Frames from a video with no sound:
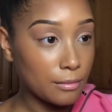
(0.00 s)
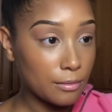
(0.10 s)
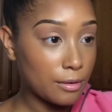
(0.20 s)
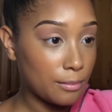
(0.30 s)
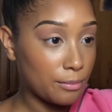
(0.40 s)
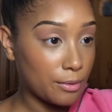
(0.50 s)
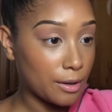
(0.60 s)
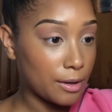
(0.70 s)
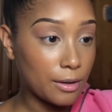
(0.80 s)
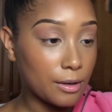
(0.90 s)
Gonna
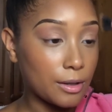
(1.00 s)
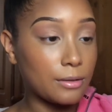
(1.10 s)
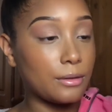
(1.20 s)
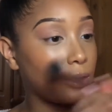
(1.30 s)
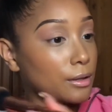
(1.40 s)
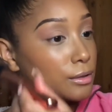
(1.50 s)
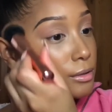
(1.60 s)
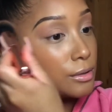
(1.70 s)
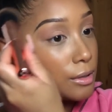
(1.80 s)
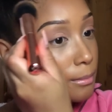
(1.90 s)
bring in this thing
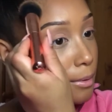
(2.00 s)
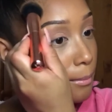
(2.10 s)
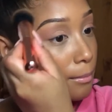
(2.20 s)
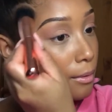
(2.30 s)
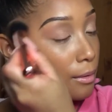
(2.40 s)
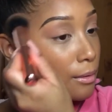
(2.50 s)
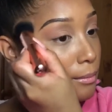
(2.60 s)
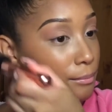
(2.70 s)
just in a bit more.